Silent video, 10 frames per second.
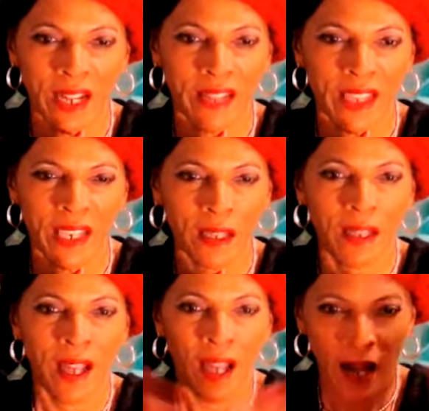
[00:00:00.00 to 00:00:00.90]
I think,
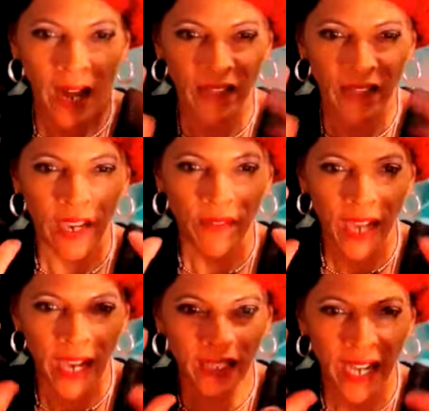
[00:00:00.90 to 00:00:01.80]
I think I've
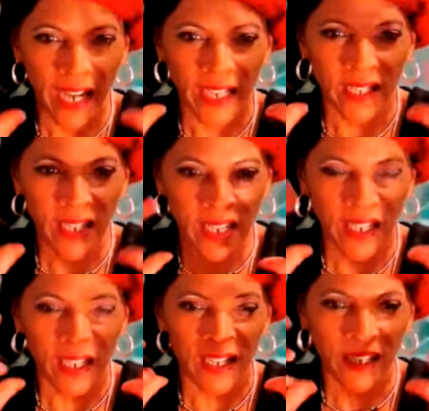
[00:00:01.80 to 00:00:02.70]
gotten an
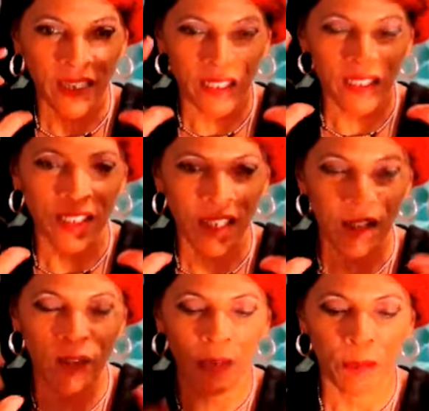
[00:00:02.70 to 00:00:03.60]
idea, you
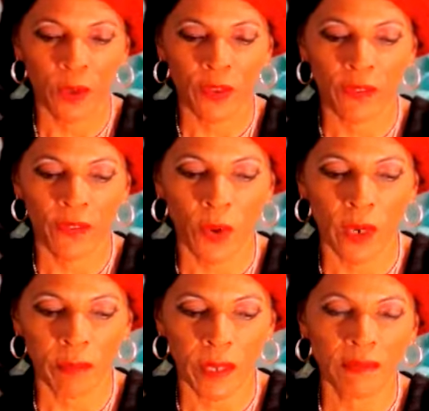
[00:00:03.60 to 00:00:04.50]
know, and I'm moving
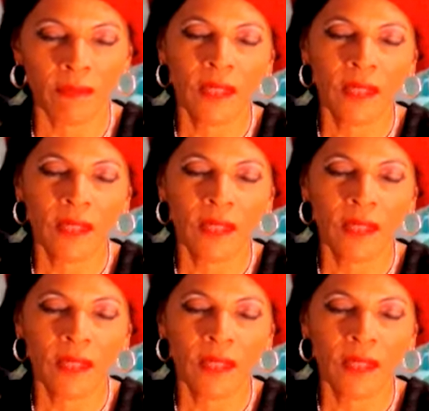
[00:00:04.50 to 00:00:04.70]
forward, but